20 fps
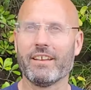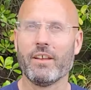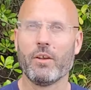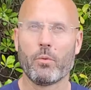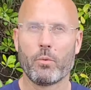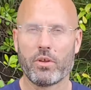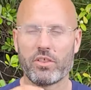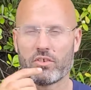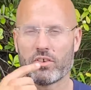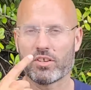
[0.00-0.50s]

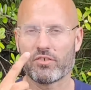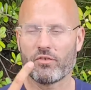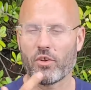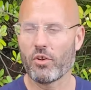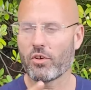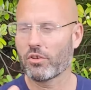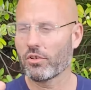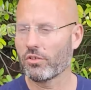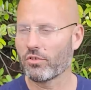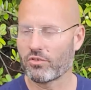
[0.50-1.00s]
whether it's
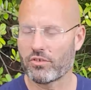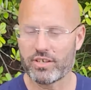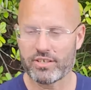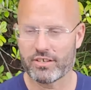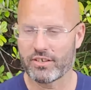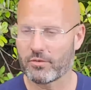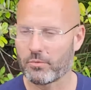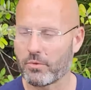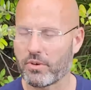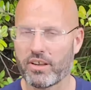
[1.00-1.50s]
vocal or
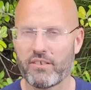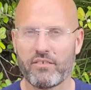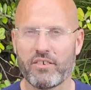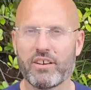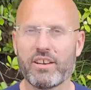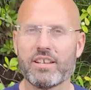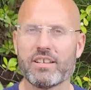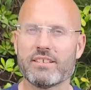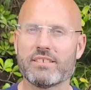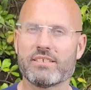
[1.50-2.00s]
written or whatever
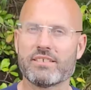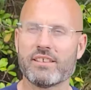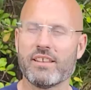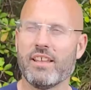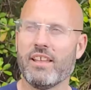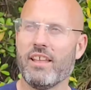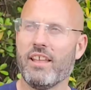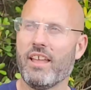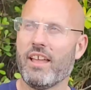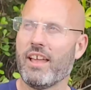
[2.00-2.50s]
it is,
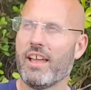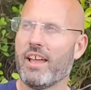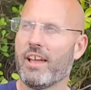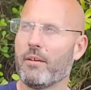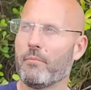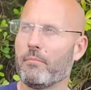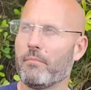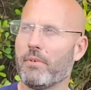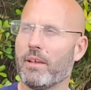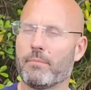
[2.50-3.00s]

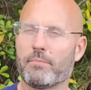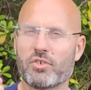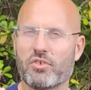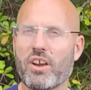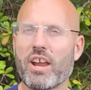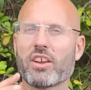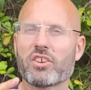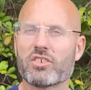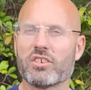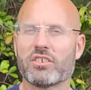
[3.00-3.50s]

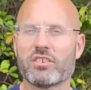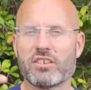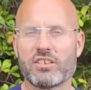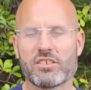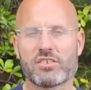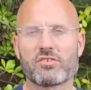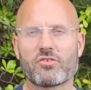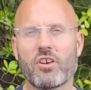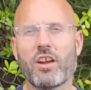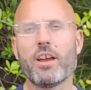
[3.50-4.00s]
abstraction to
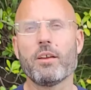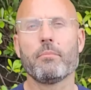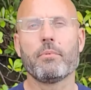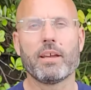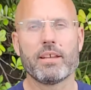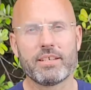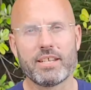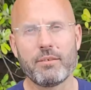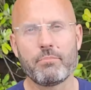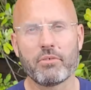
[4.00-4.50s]
describe
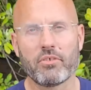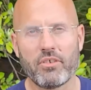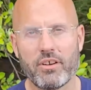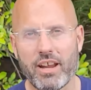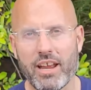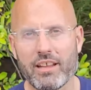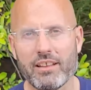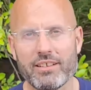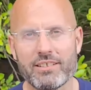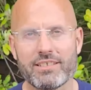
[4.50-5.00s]
a deeper
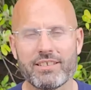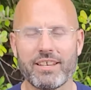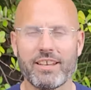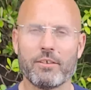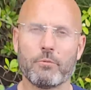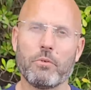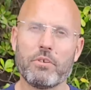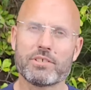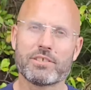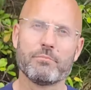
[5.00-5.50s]
reality.
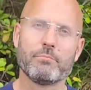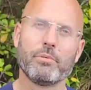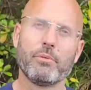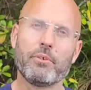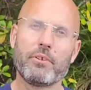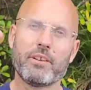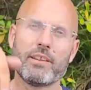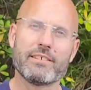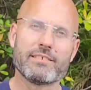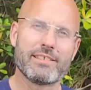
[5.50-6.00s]
And what's
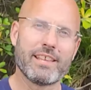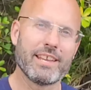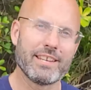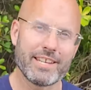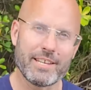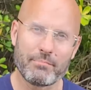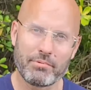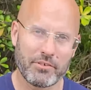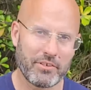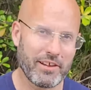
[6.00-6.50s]
important is that
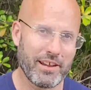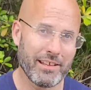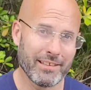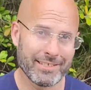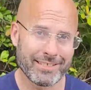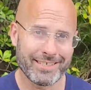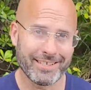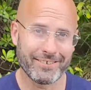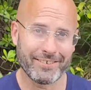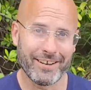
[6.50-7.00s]
deeper
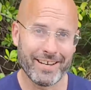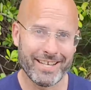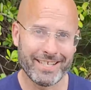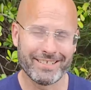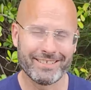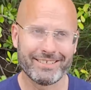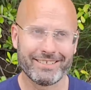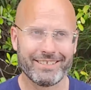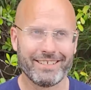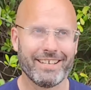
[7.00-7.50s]
reality, right?
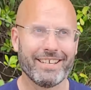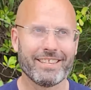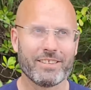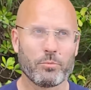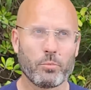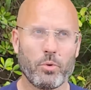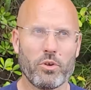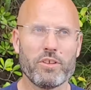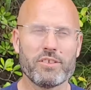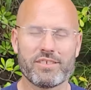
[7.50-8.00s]
Yeah, the
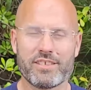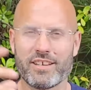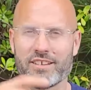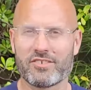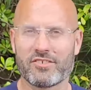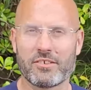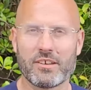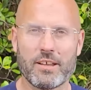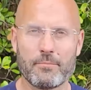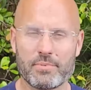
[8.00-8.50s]
words, the
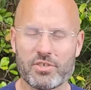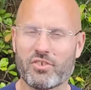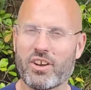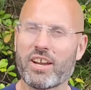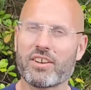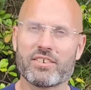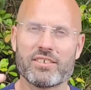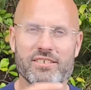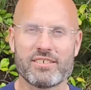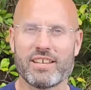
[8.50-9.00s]

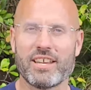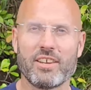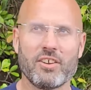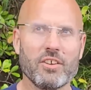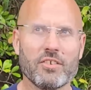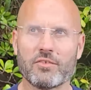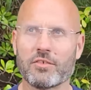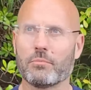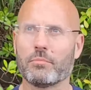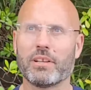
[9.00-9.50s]
abstractions, they're
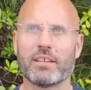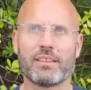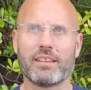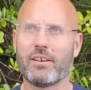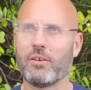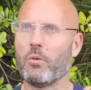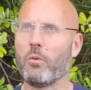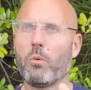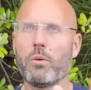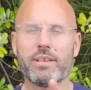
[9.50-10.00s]
useful, but they're
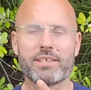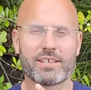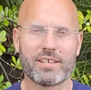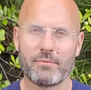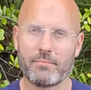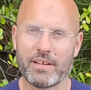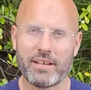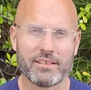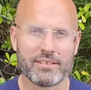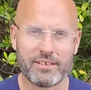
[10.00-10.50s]
always going
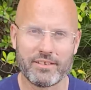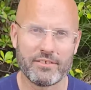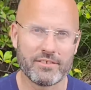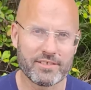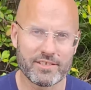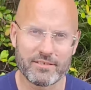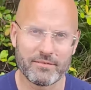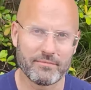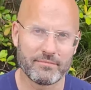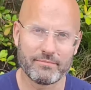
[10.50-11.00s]
to be able to
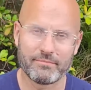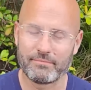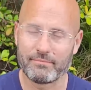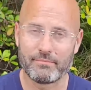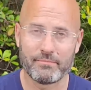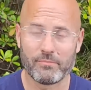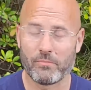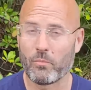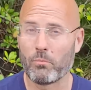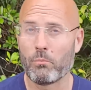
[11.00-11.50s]
use in
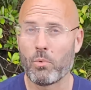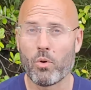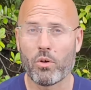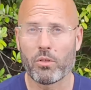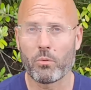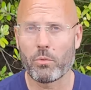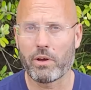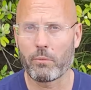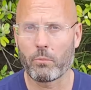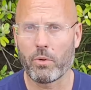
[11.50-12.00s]
more
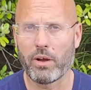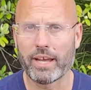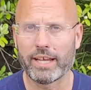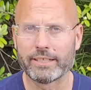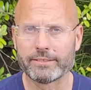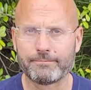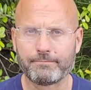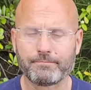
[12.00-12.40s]
than one way.